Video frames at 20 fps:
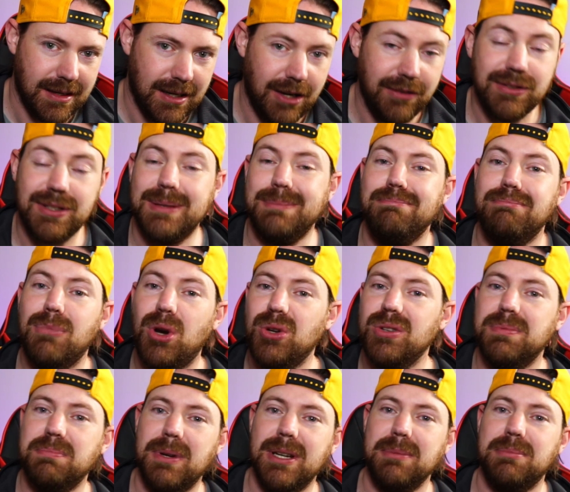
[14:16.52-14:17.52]
Obviously,
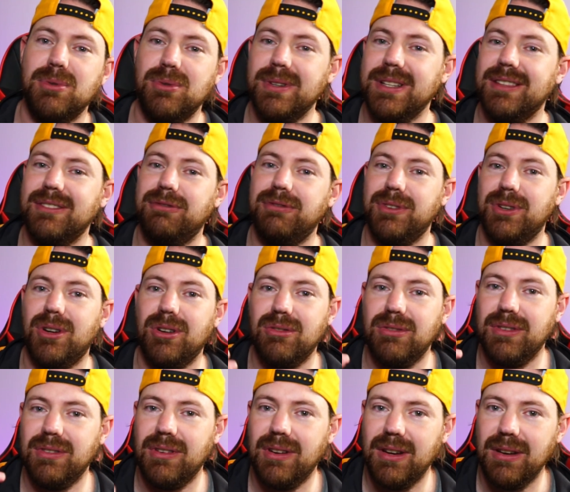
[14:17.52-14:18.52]
most people in the
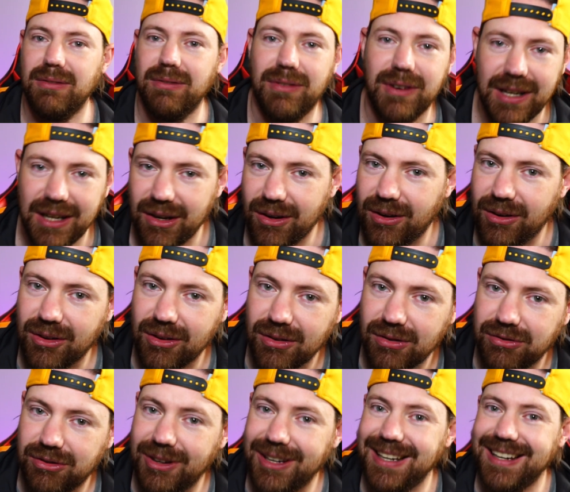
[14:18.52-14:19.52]
photography,
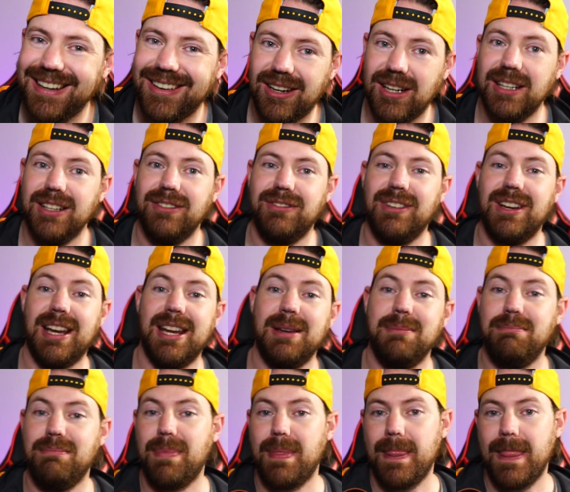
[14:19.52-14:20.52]
videography kind of
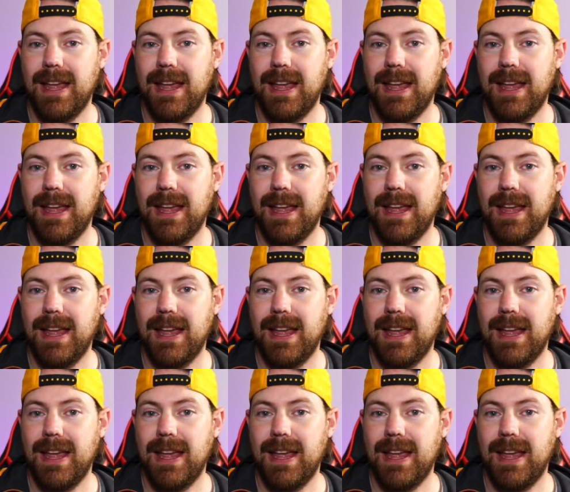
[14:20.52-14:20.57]
game,